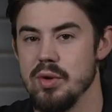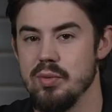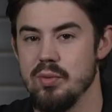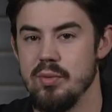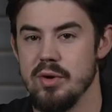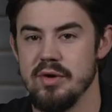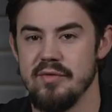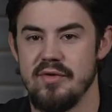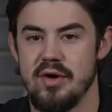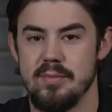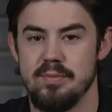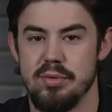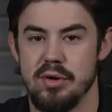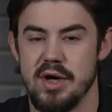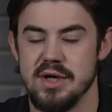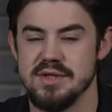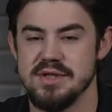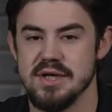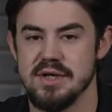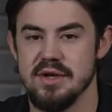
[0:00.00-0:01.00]
with one of our
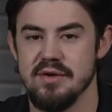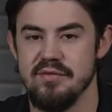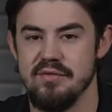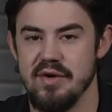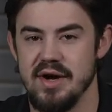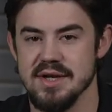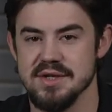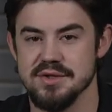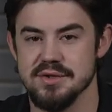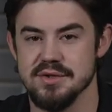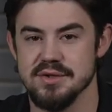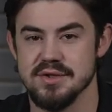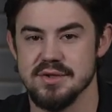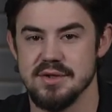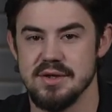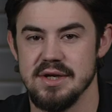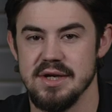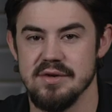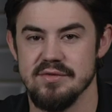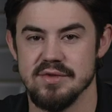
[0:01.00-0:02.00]
project advisors,
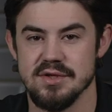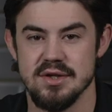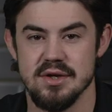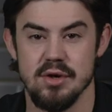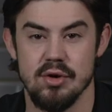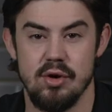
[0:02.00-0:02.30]
give us a